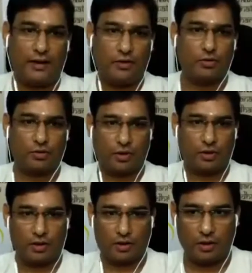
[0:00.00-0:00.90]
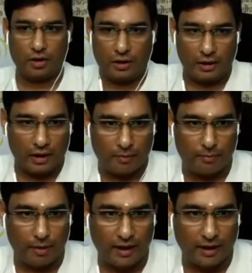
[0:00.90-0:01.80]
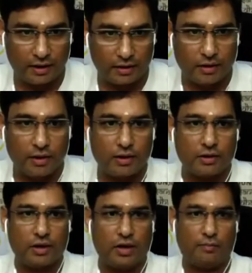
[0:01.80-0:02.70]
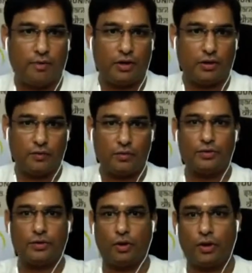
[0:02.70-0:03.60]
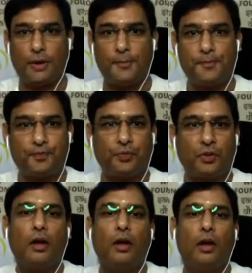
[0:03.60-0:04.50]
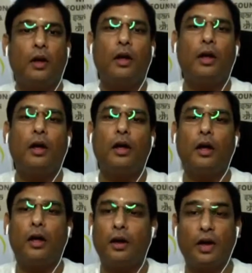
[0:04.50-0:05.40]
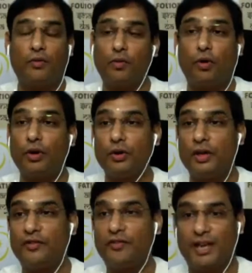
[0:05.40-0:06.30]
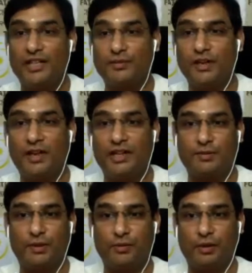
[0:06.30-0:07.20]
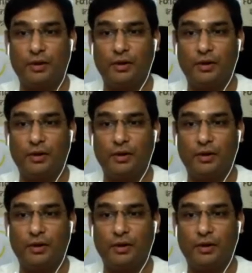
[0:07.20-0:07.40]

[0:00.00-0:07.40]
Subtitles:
you could come back and complete your views. Okay. And I would want to hear from as many as people.